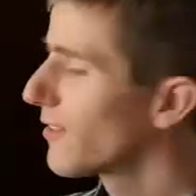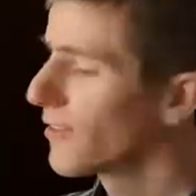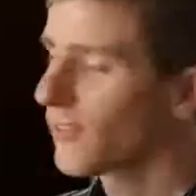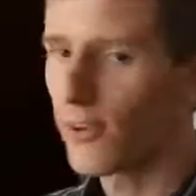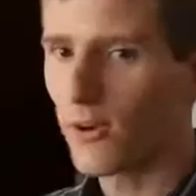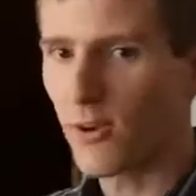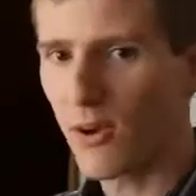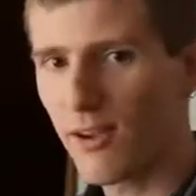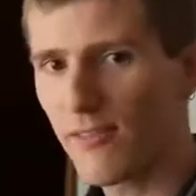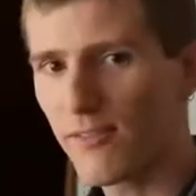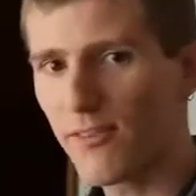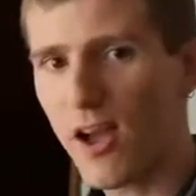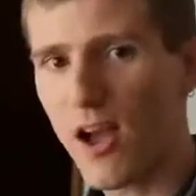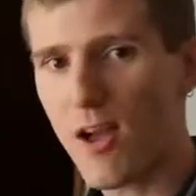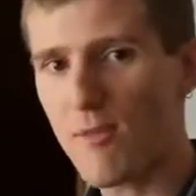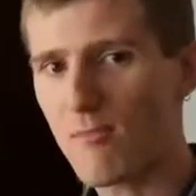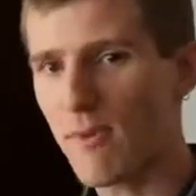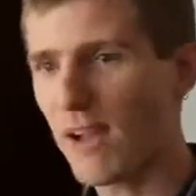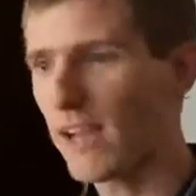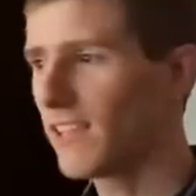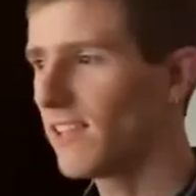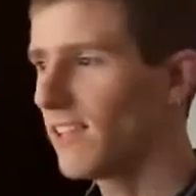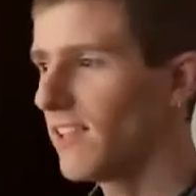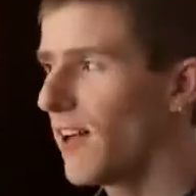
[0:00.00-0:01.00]
So I've got
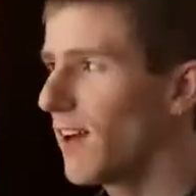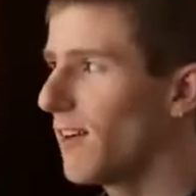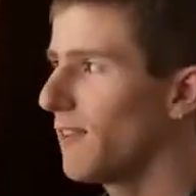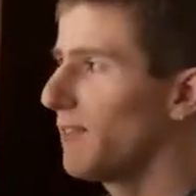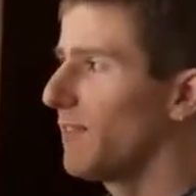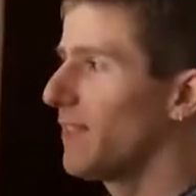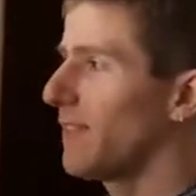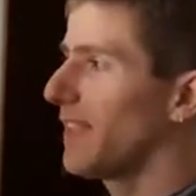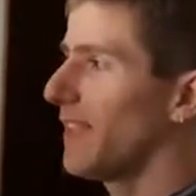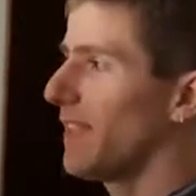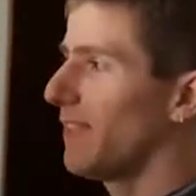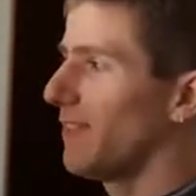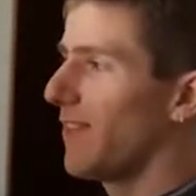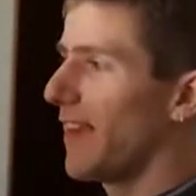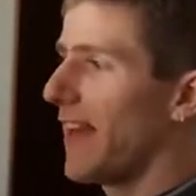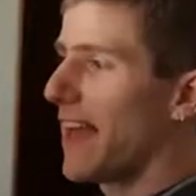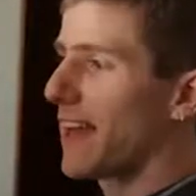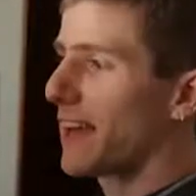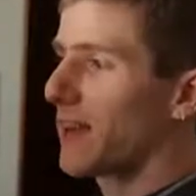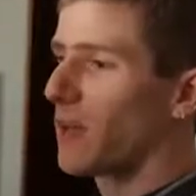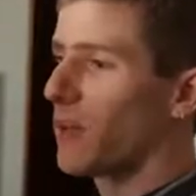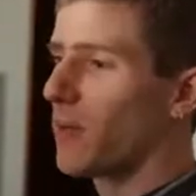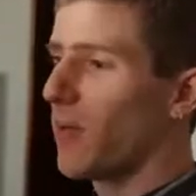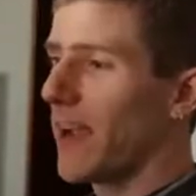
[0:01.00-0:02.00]
my lovely
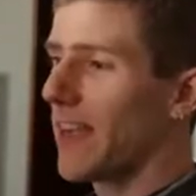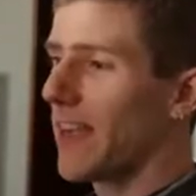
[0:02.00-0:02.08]
Vanna